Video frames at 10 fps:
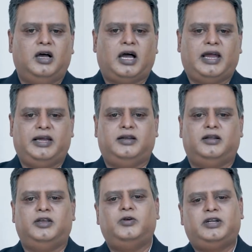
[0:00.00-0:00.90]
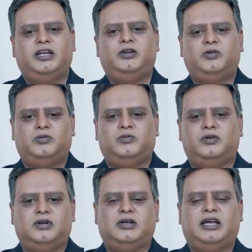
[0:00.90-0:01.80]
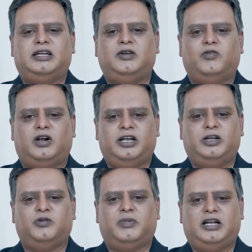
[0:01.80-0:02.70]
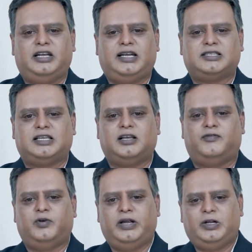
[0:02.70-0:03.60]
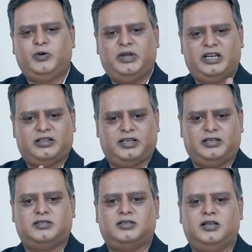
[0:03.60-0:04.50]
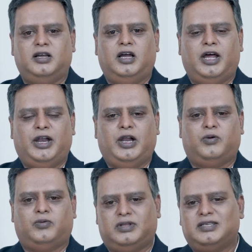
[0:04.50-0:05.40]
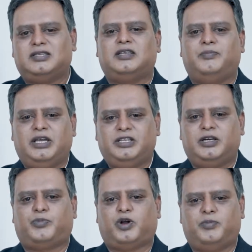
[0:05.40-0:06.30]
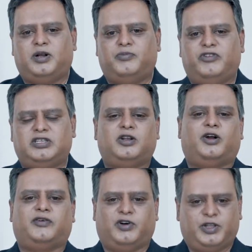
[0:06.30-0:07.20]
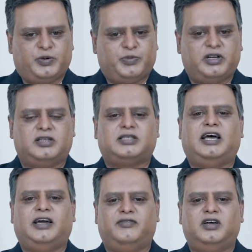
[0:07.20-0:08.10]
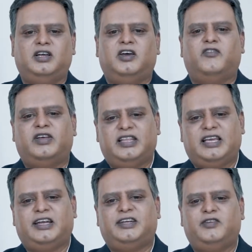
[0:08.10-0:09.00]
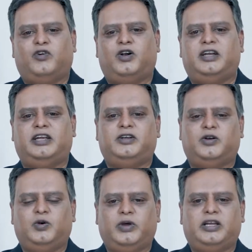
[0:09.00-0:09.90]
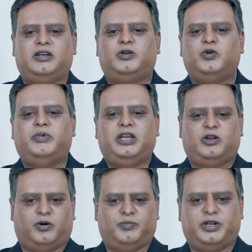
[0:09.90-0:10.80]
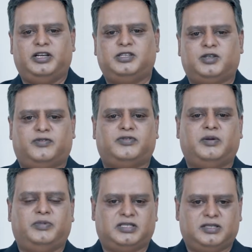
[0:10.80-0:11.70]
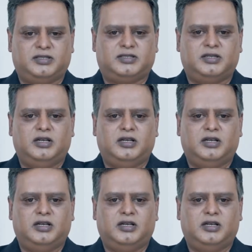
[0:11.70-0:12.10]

and you tend to get involved into multitasking of doing too many things. Now, this is a major problem which a lot of entrepreneurs have when they get involved into doing too many components of the business.